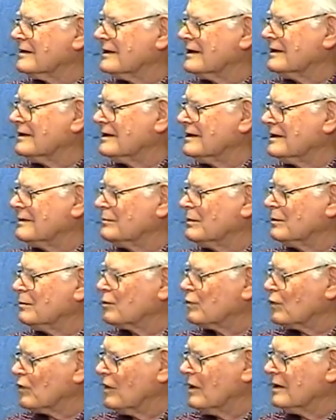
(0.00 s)
they need to be
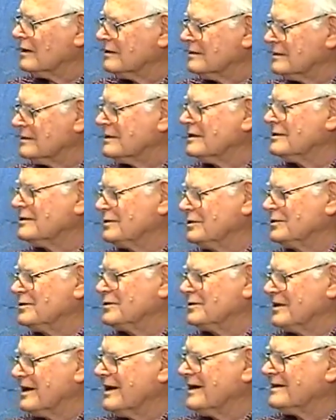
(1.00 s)
broadened to do
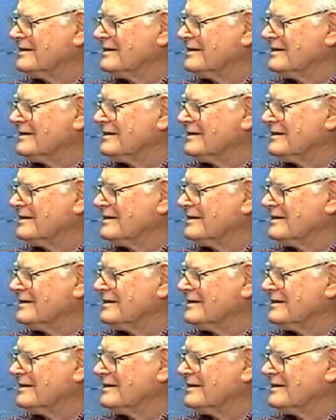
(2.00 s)
that.